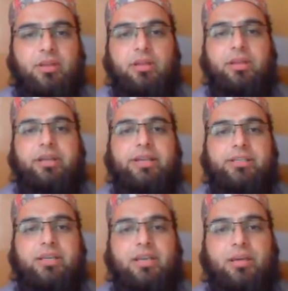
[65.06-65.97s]
it
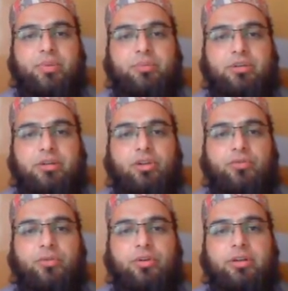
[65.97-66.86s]
has capability
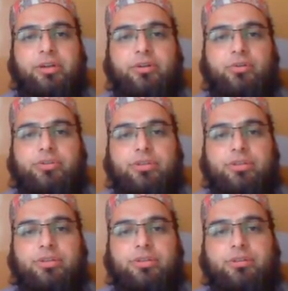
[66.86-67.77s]
of only
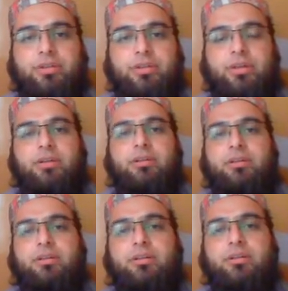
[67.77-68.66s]
reducing
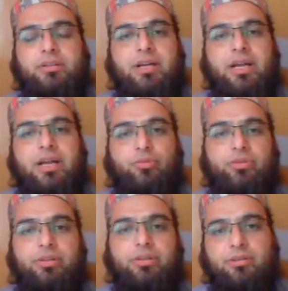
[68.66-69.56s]
the
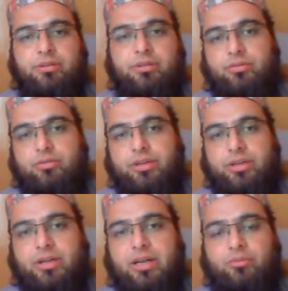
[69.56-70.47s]
carbonyl.
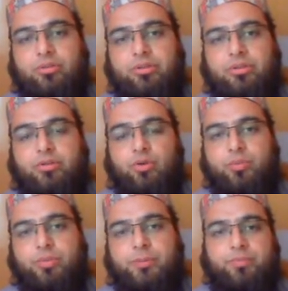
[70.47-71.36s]
Okay, carbonyl
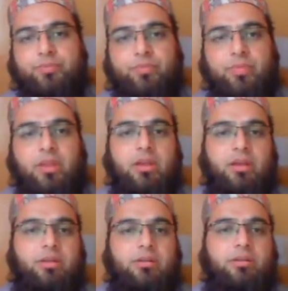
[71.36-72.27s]
group.
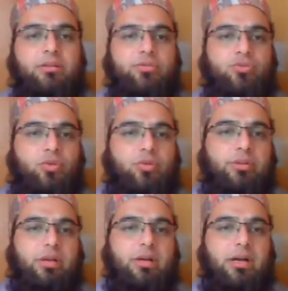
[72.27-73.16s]

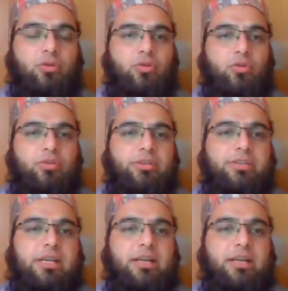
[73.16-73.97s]
So although these